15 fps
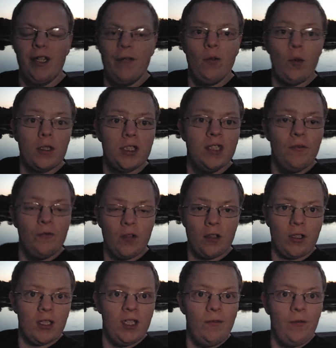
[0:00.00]
you for watching the
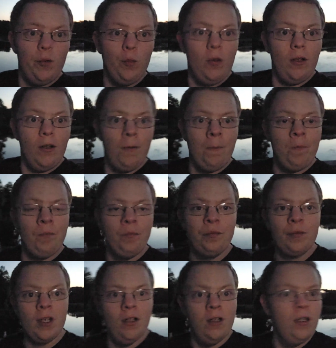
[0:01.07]
vlog, everyone.
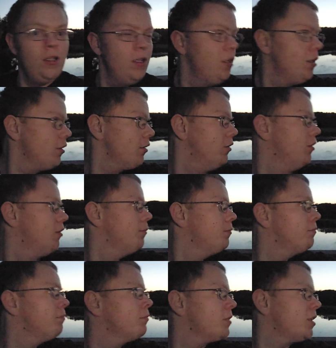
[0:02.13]

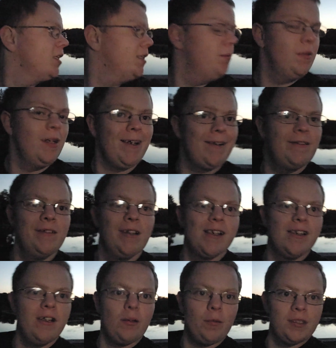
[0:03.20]
Came back. That
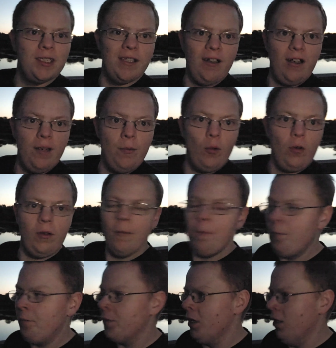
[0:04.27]
deer wasn't there anymore.
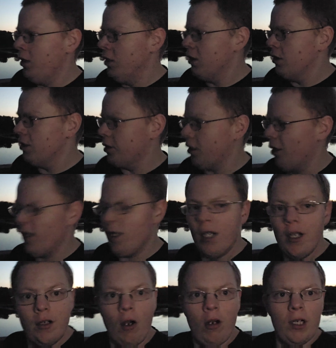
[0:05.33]
Starting to
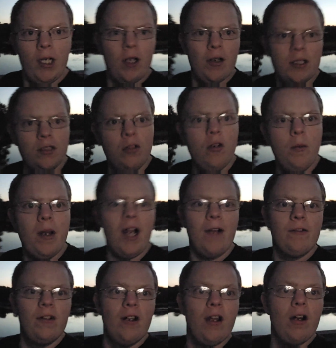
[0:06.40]
get dark out. It's a little bit after
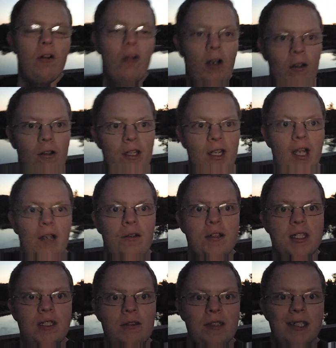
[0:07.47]
9 o'clock. Look at that. You can
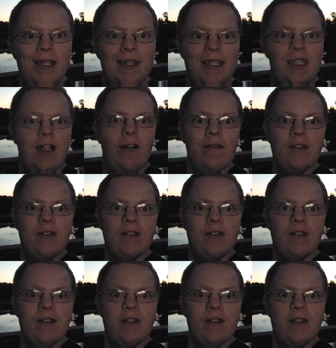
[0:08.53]
still see the sun in the